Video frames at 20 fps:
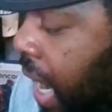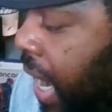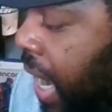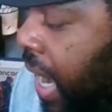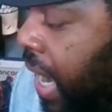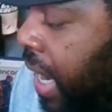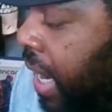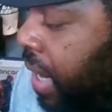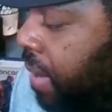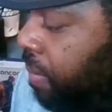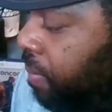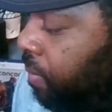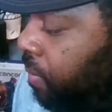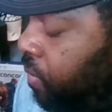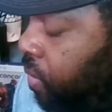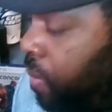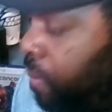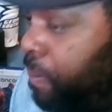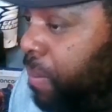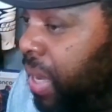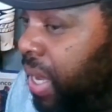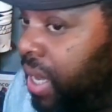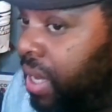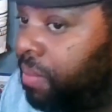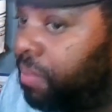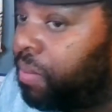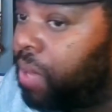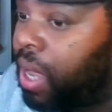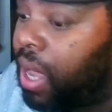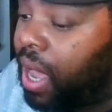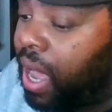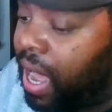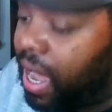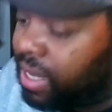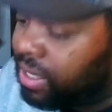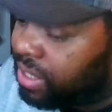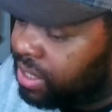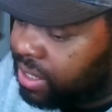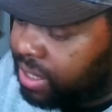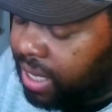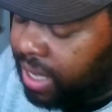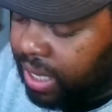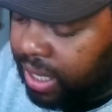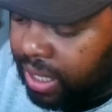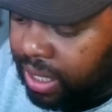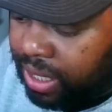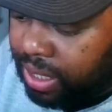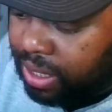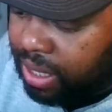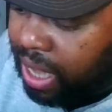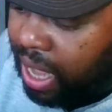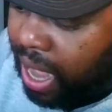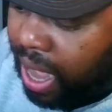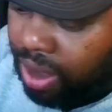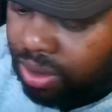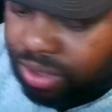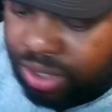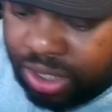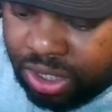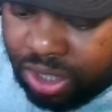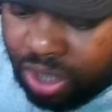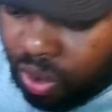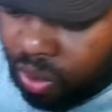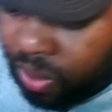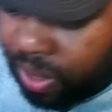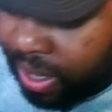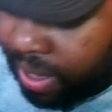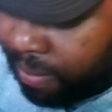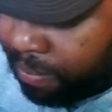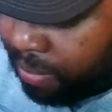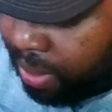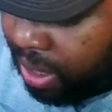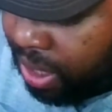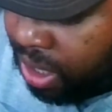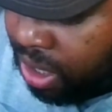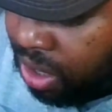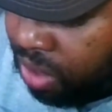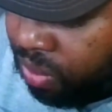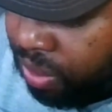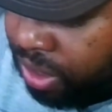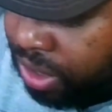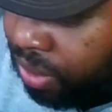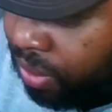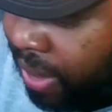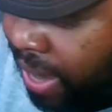And for me, I just said, look, I'll just go get me an original